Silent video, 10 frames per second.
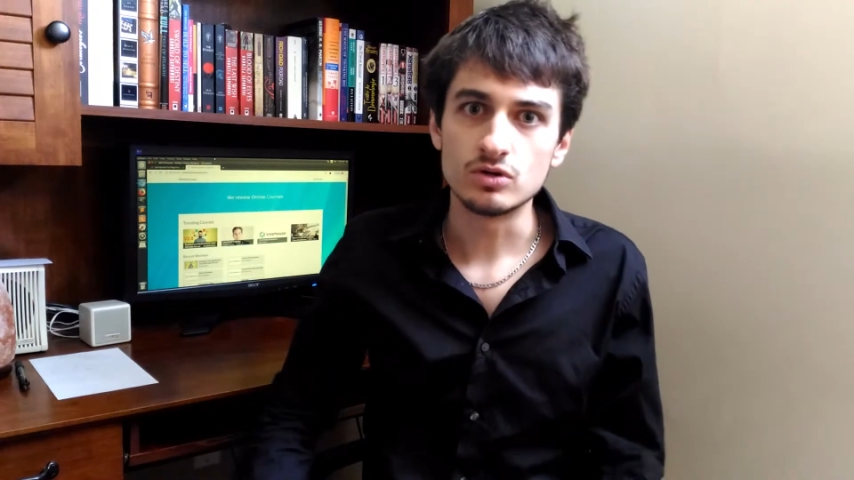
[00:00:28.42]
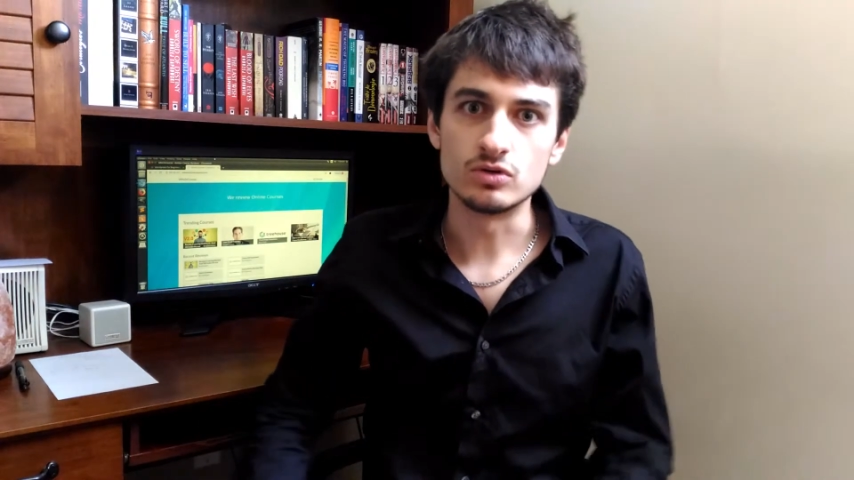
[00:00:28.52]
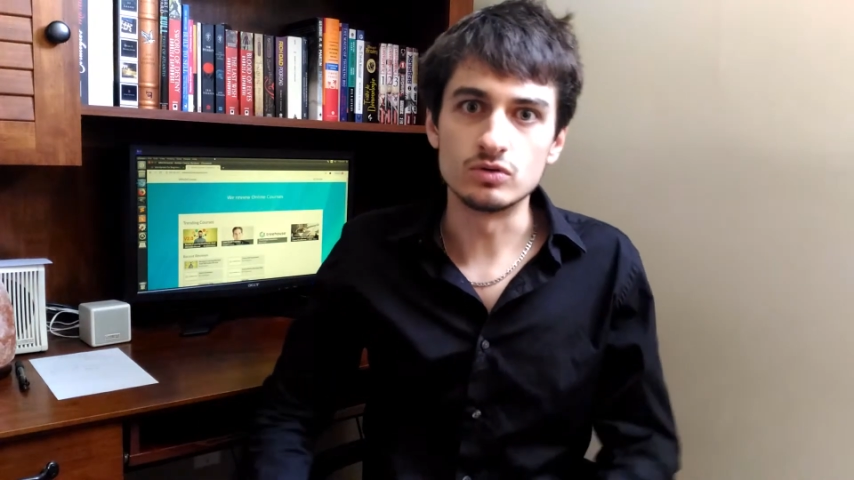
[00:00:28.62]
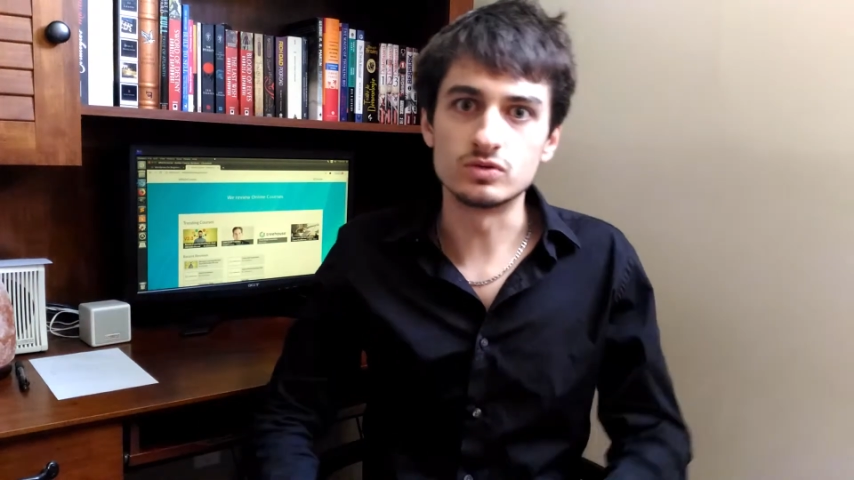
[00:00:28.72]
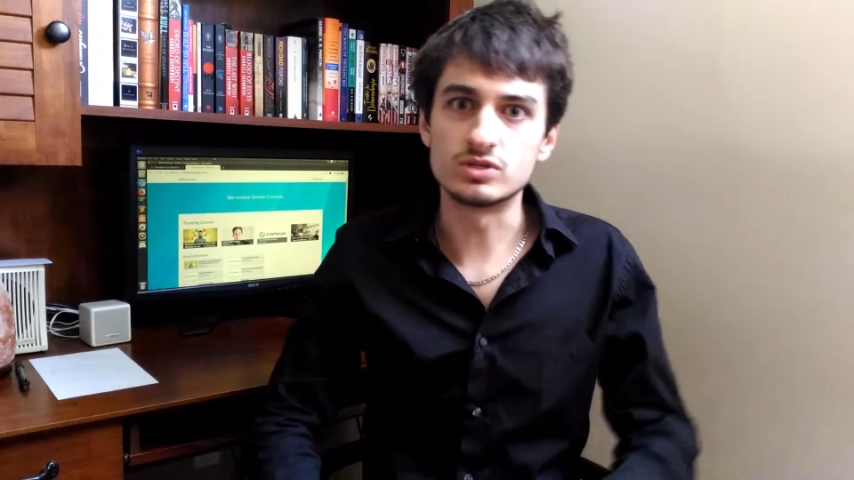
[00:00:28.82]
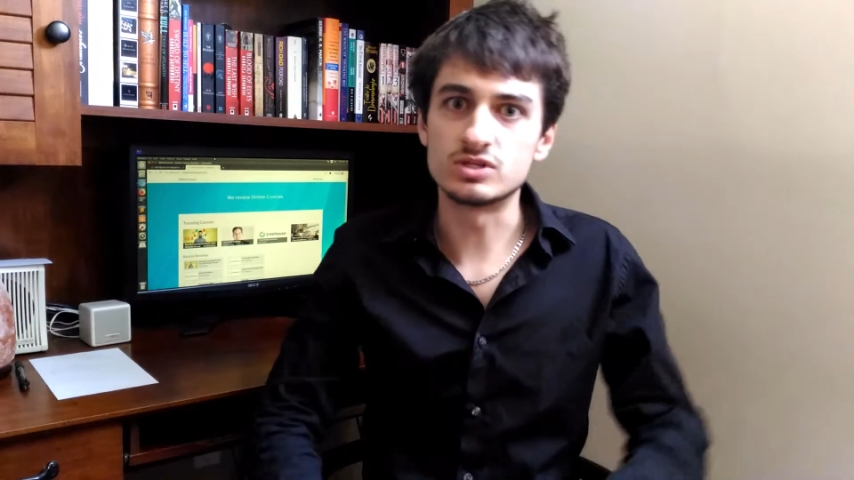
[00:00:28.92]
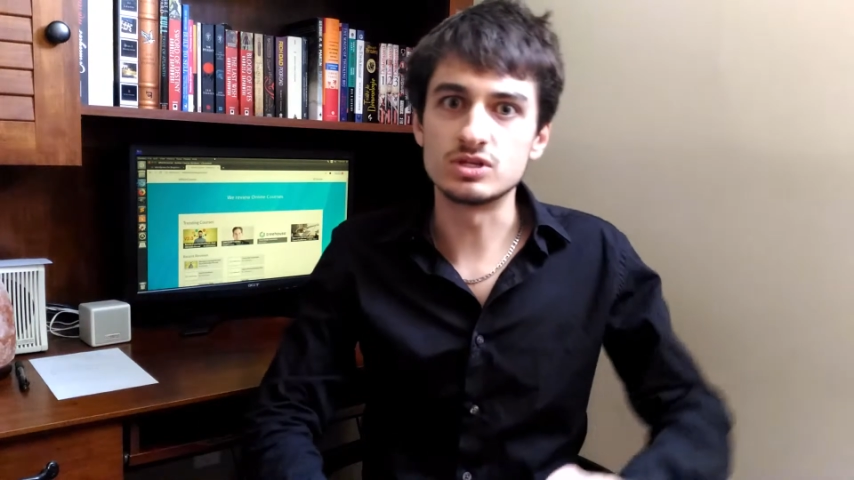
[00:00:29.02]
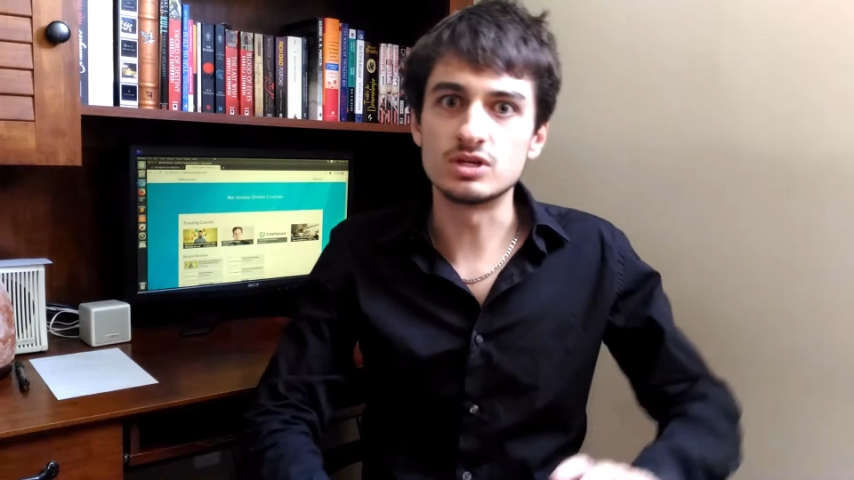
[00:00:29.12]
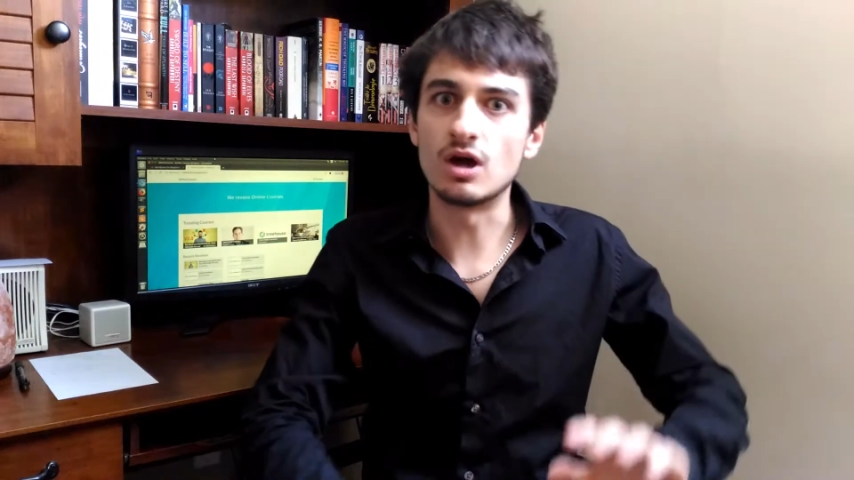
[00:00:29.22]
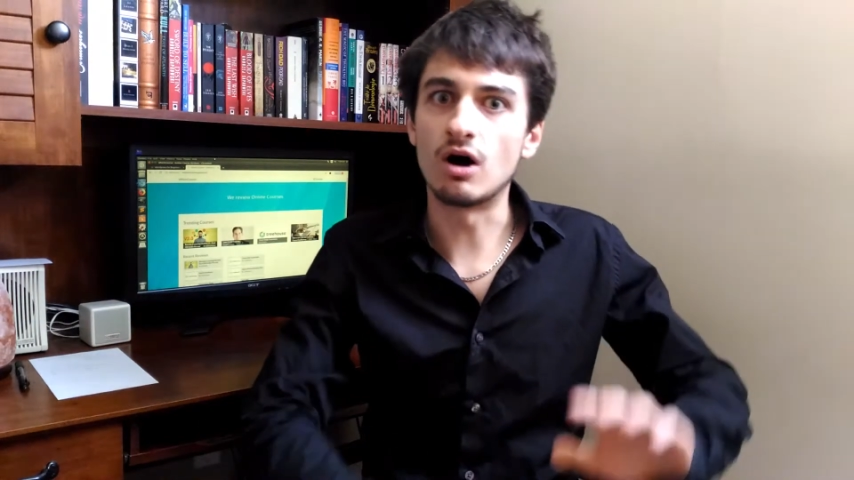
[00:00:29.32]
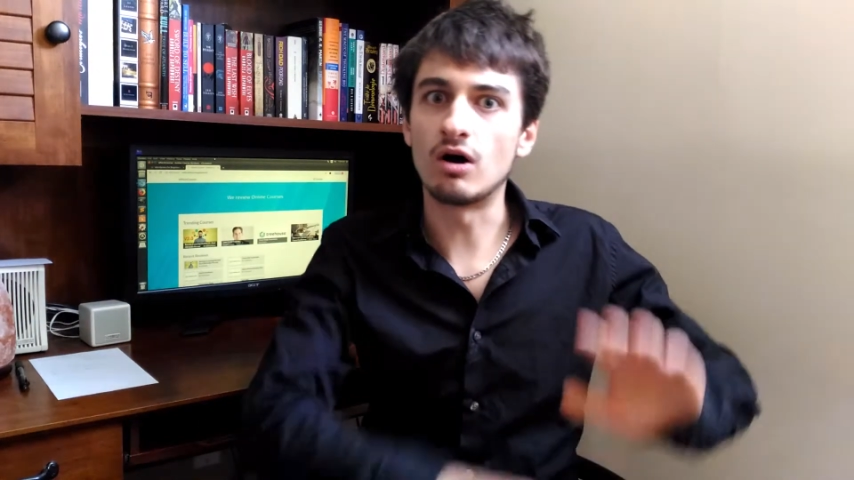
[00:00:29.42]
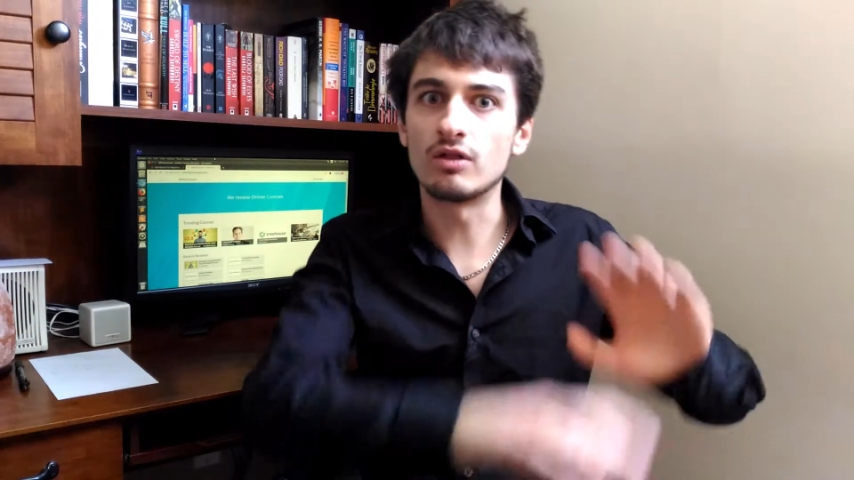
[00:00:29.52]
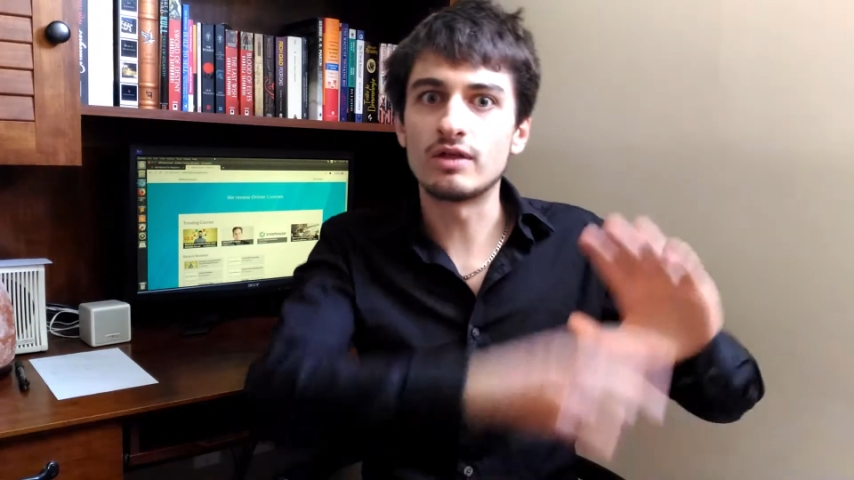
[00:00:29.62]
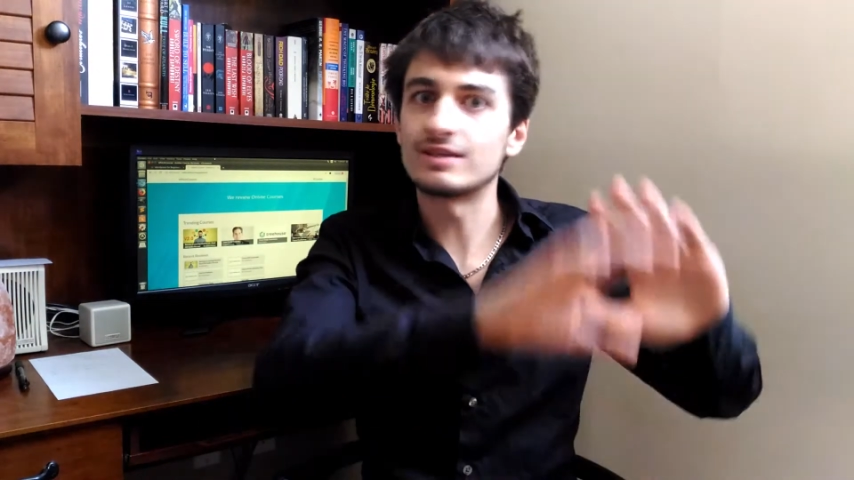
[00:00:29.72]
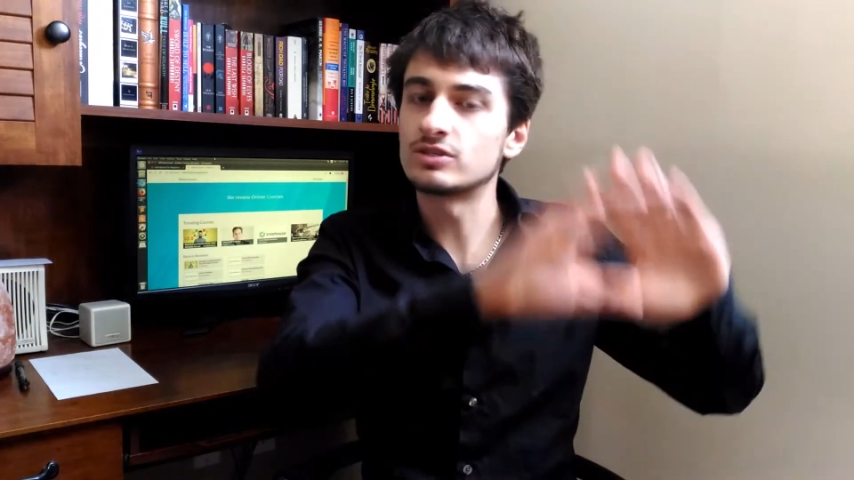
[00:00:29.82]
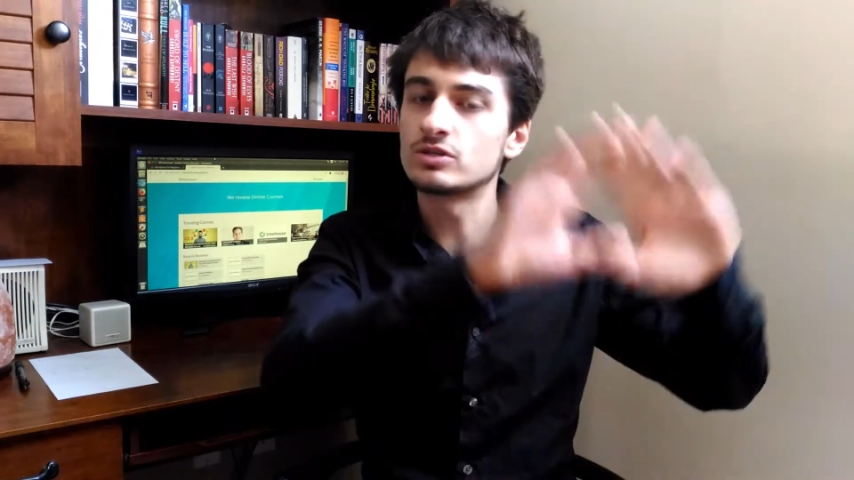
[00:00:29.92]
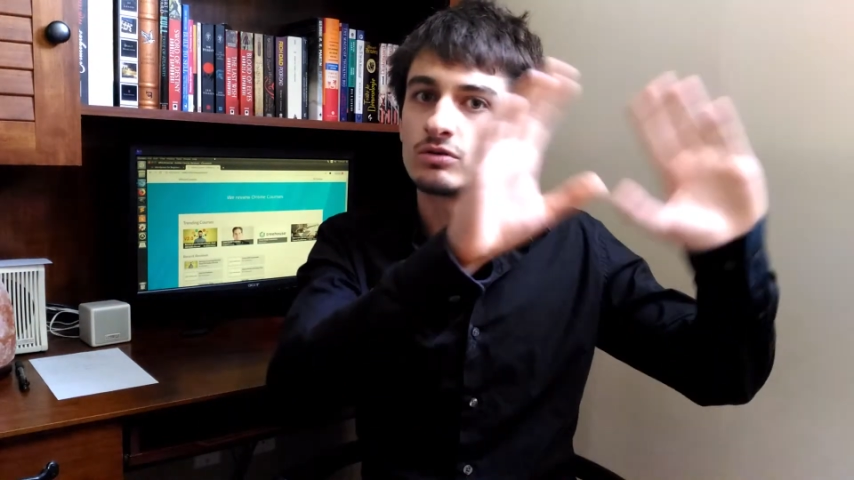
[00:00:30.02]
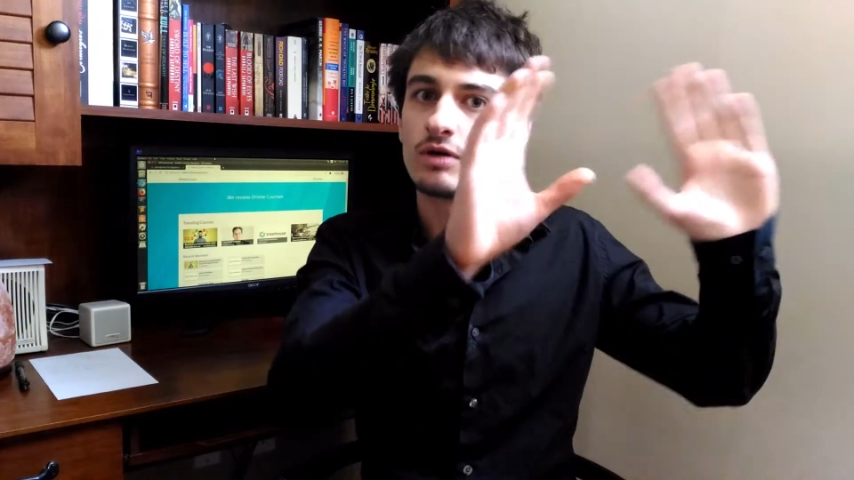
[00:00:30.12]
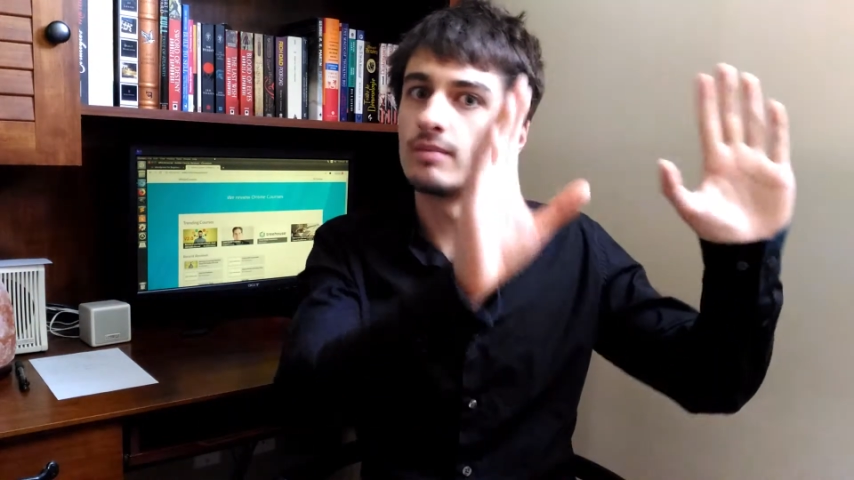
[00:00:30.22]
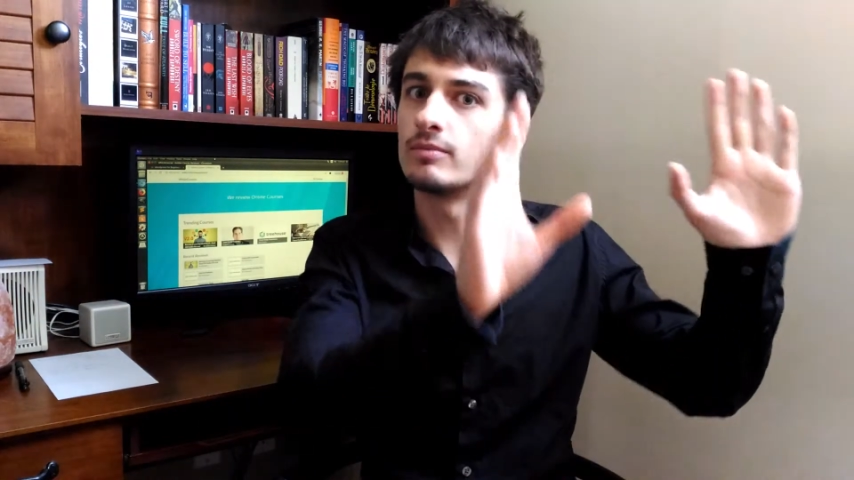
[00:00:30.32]
You see all that
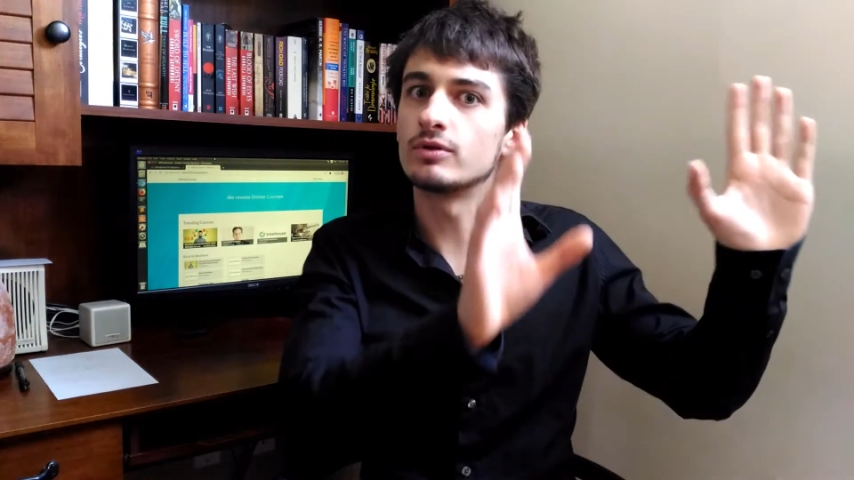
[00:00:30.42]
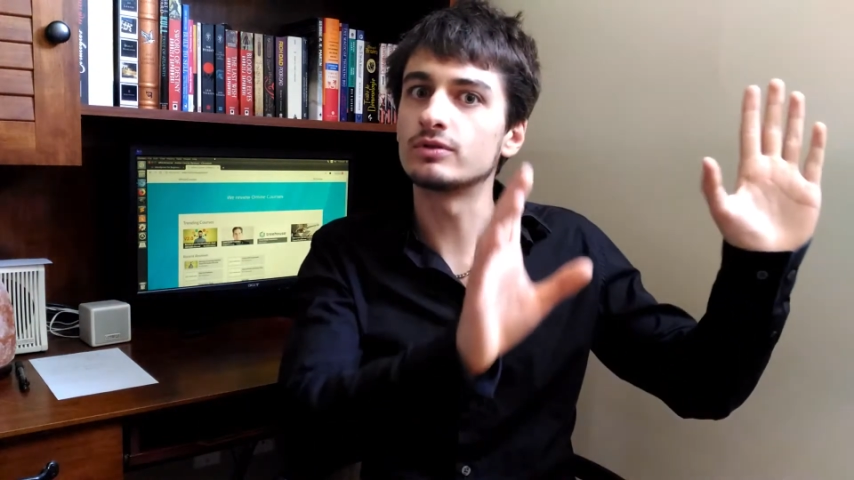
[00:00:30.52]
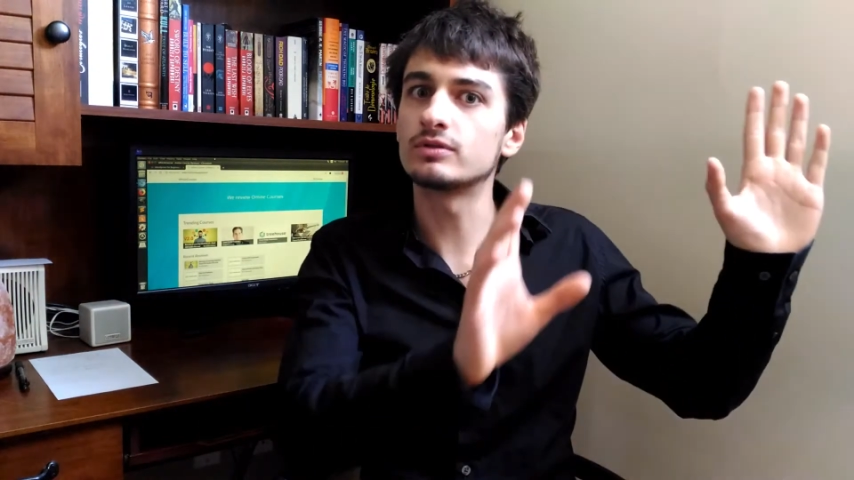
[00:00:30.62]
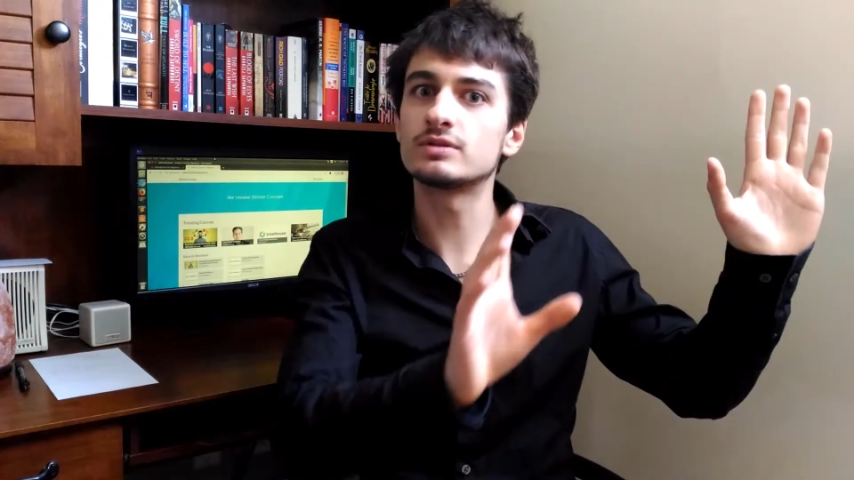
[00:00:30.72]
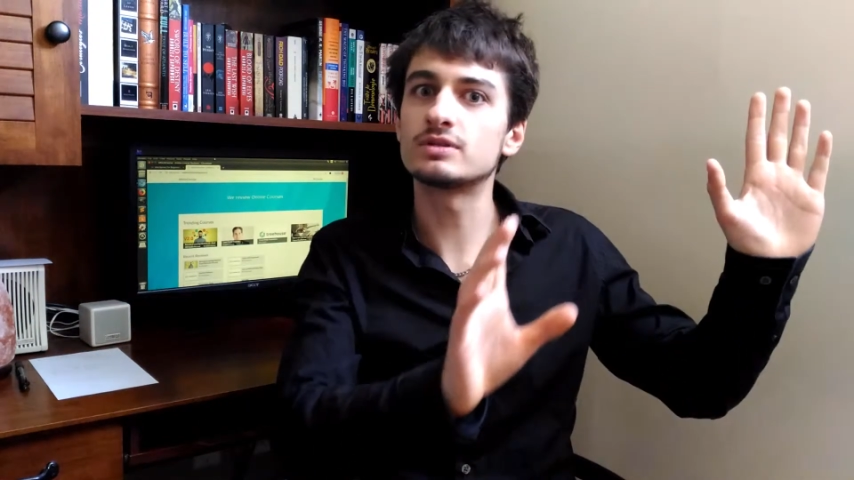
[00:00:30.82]
scrambled